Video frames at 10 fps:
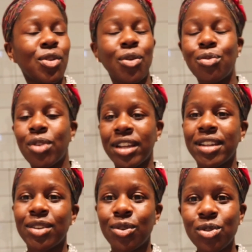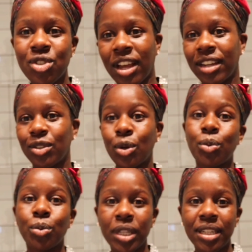No rain, no shine,
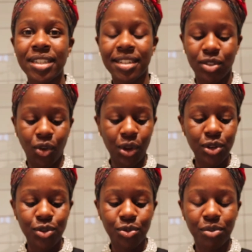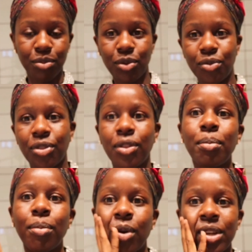no wind is going to remove
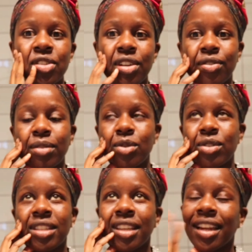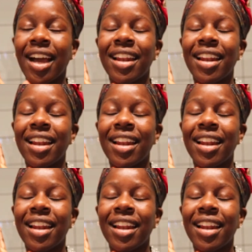the moisture from your skin.